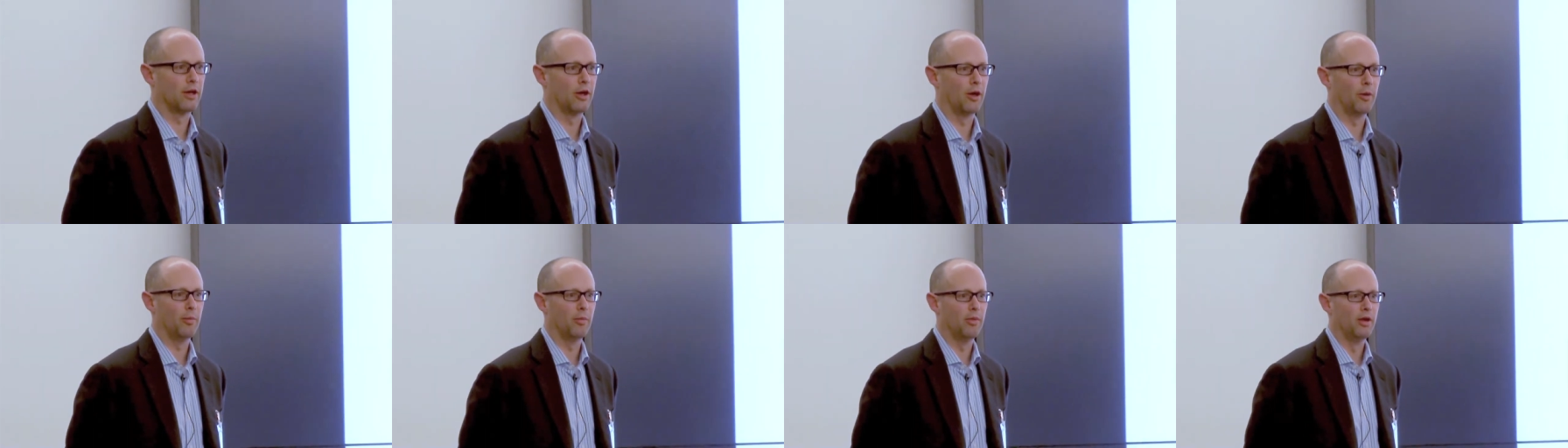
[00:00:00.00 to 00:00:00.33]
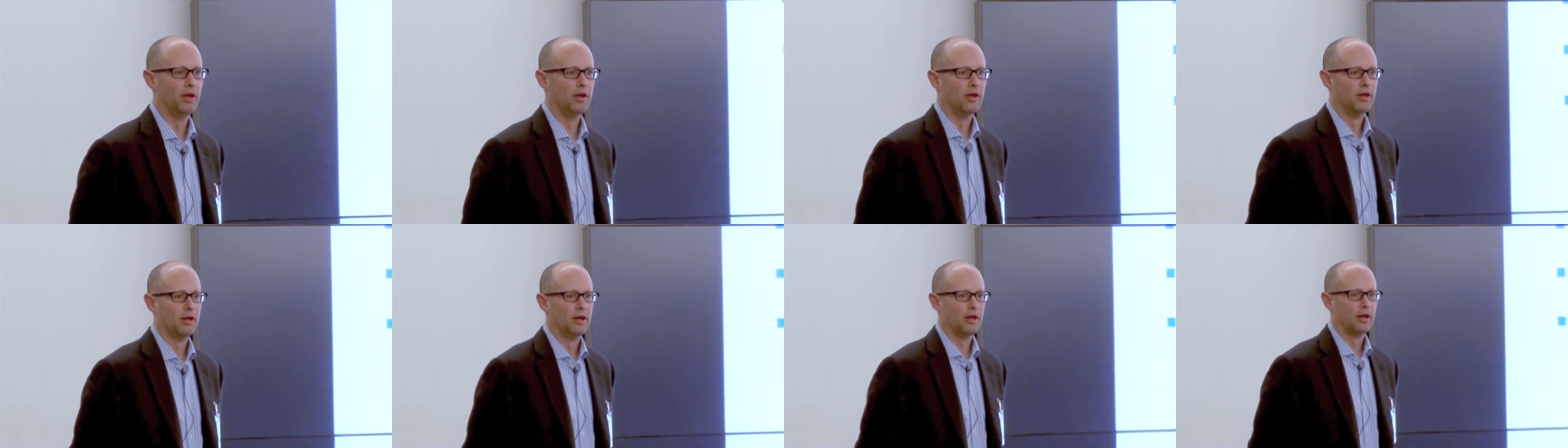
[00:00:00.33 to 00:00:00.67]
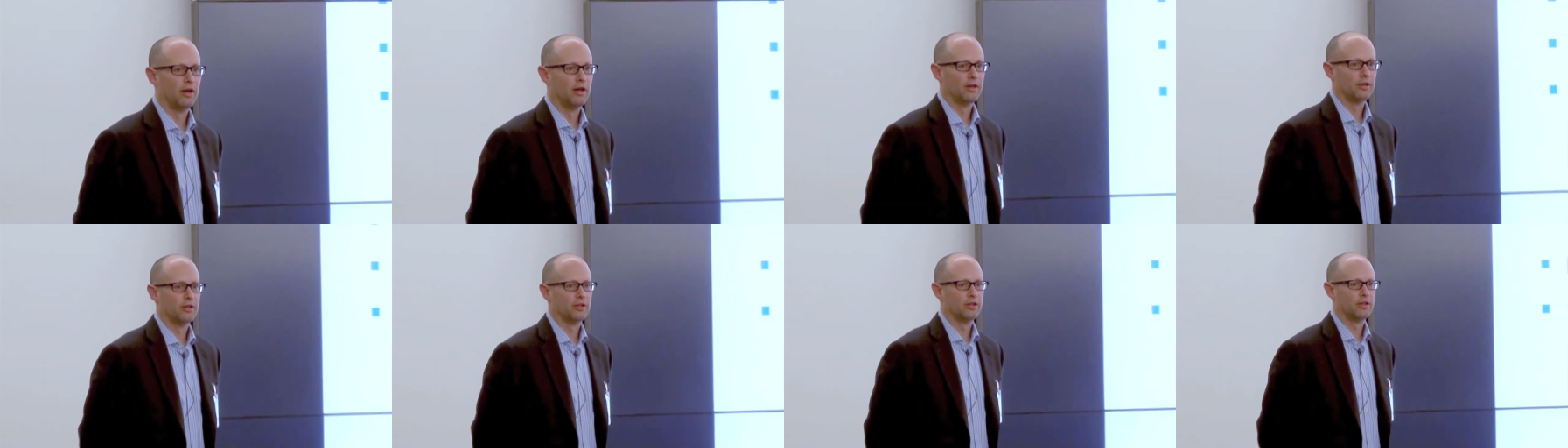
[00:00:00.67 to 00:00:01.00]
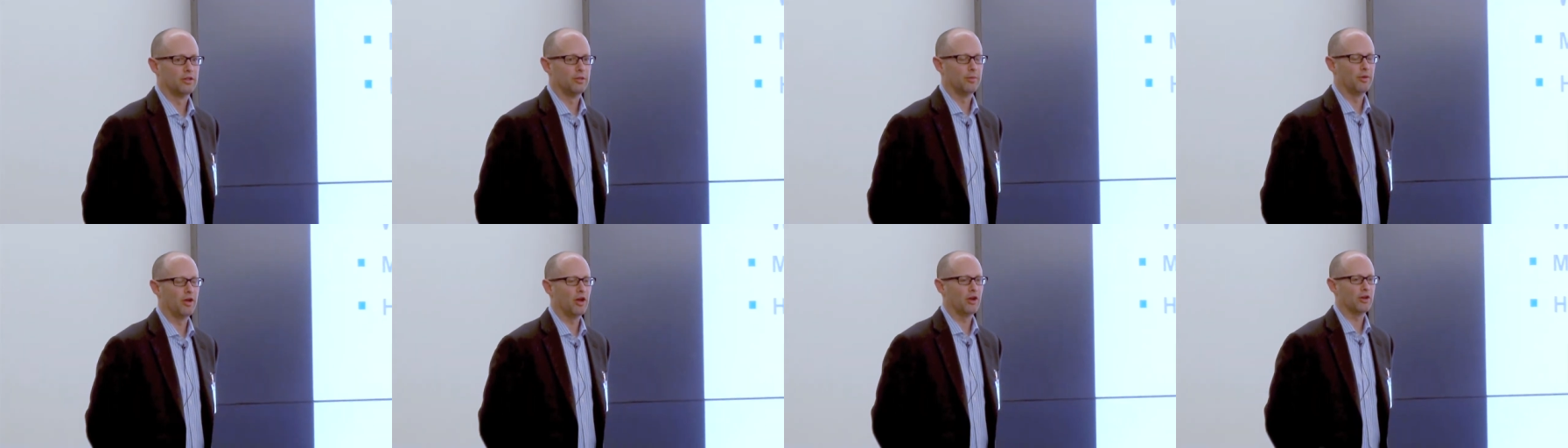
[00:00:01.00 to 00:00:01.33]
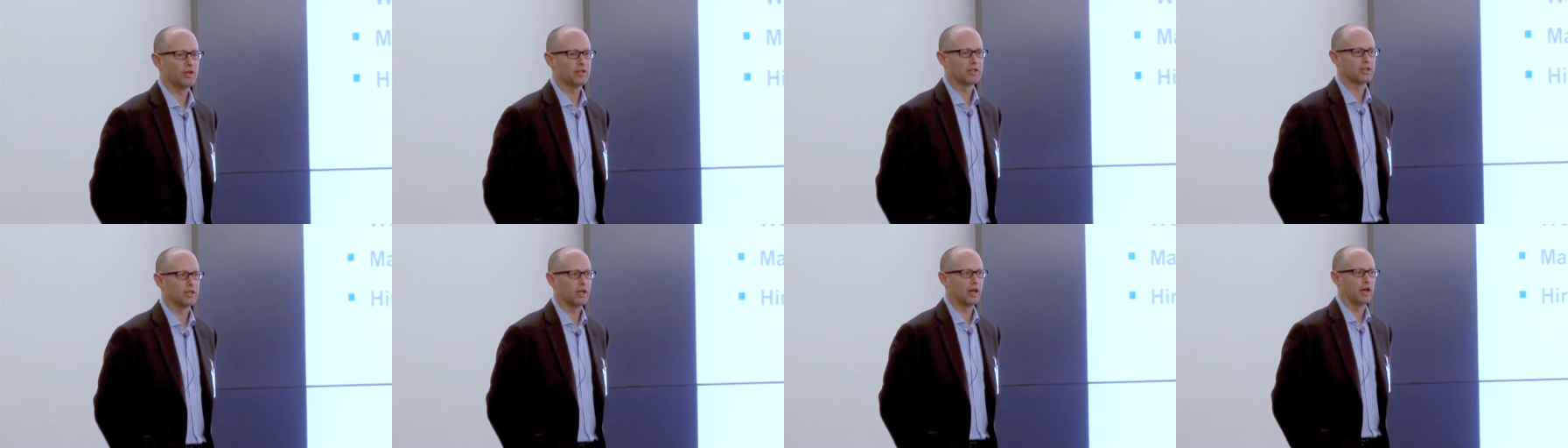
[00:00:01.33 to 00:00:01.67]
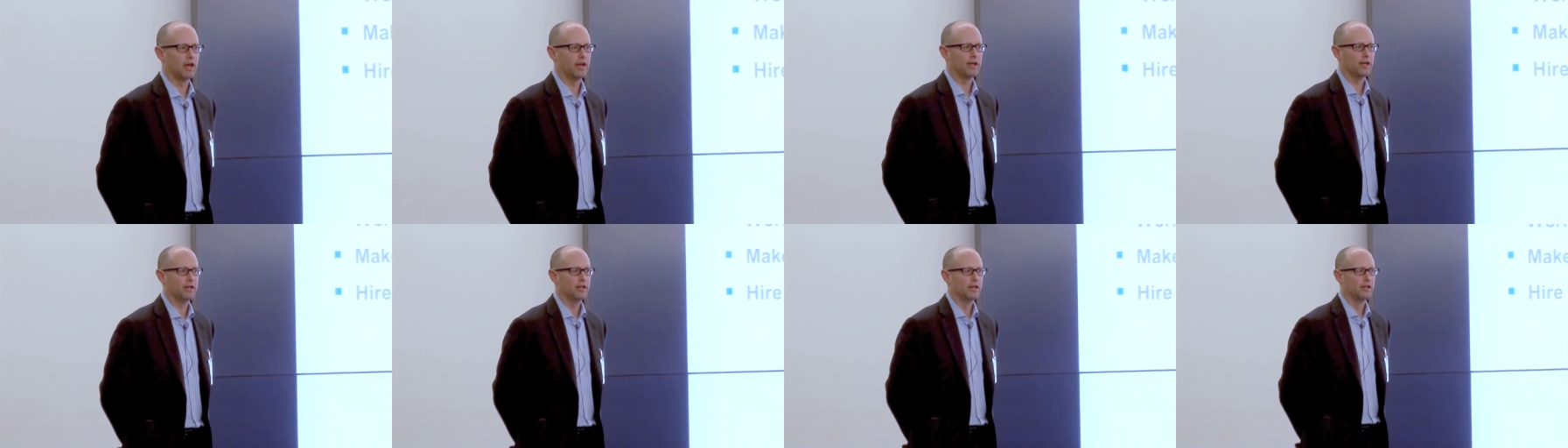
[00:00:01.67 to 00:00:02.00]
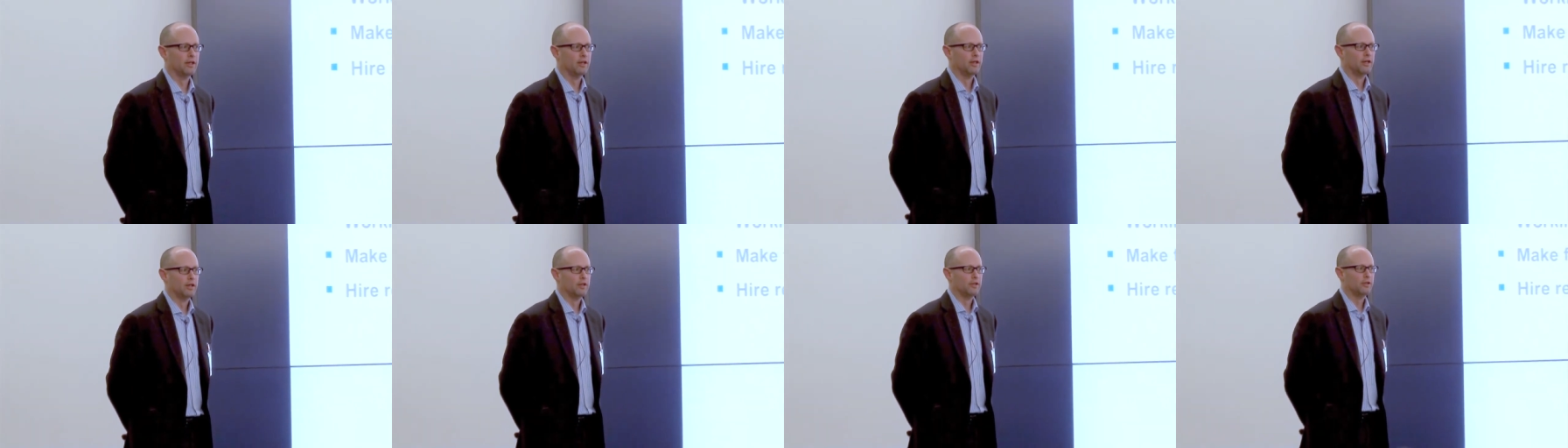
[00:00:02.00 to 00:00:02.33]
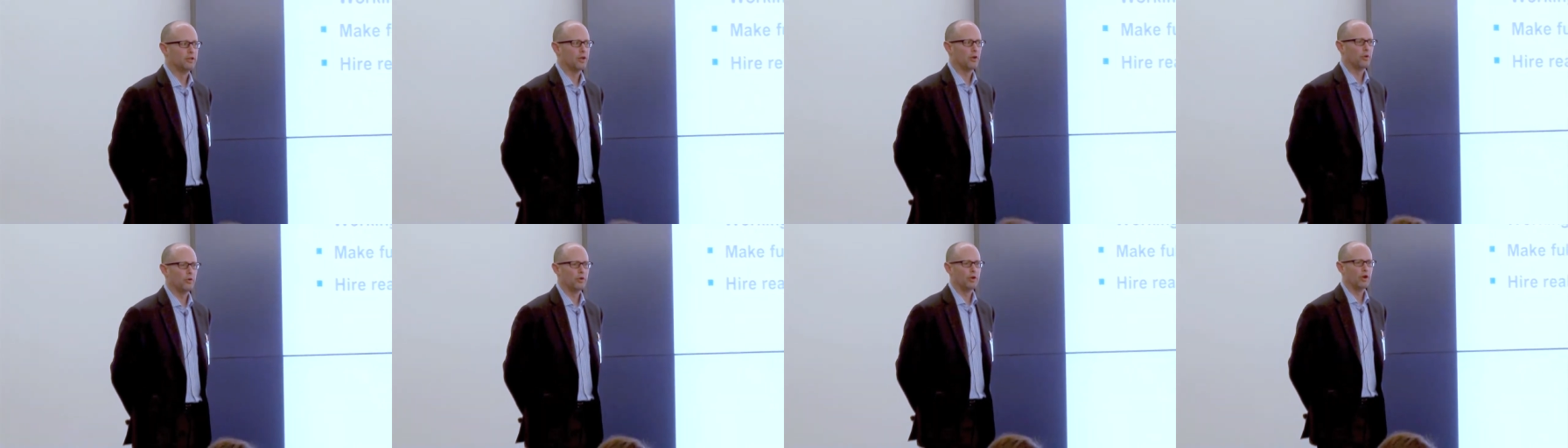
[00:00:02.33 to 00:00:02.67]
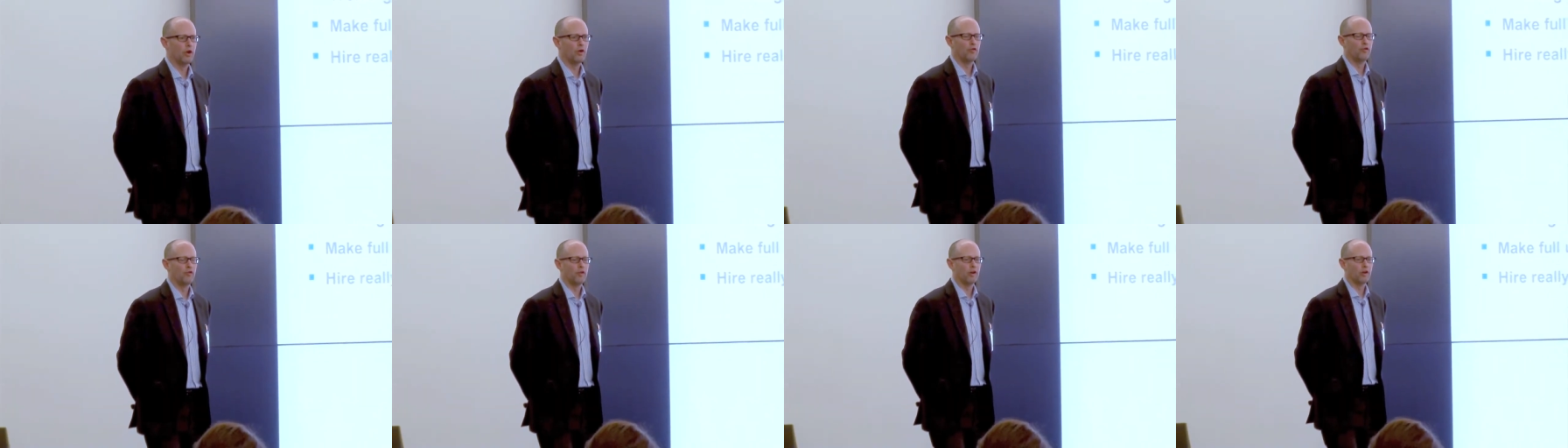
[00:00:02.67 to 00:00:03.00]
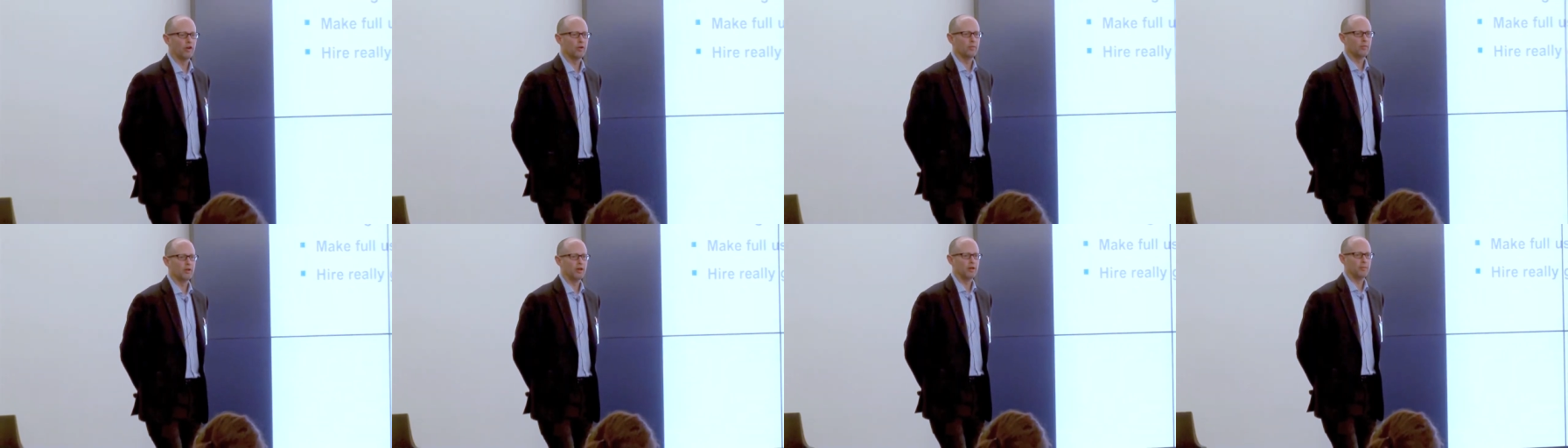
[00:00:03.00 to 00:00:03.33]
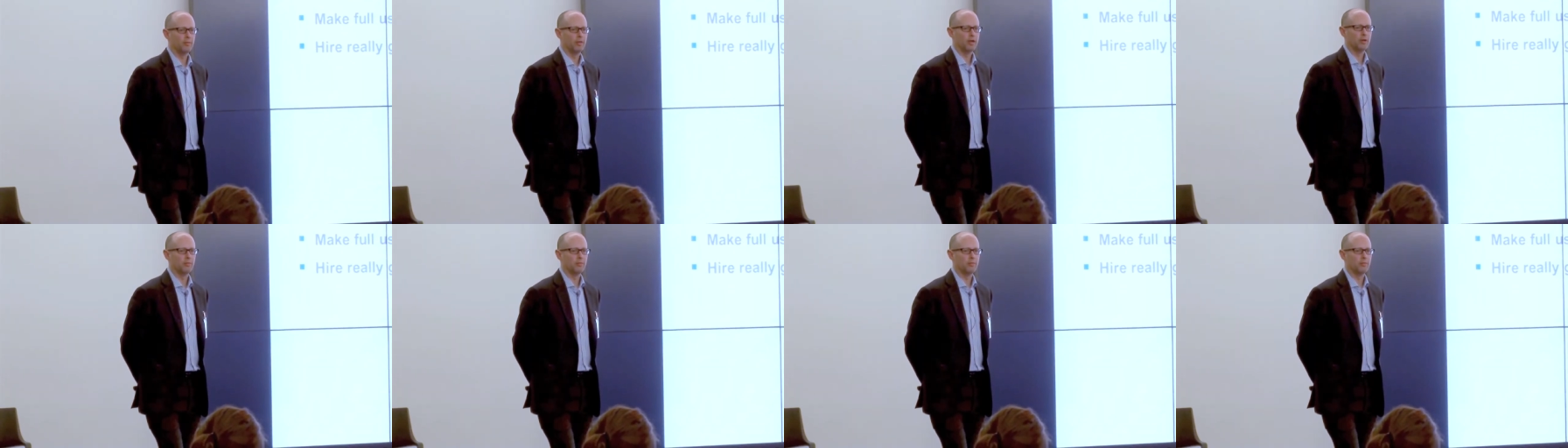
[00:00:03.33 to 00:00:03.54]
Um, to be honest, I don't know very many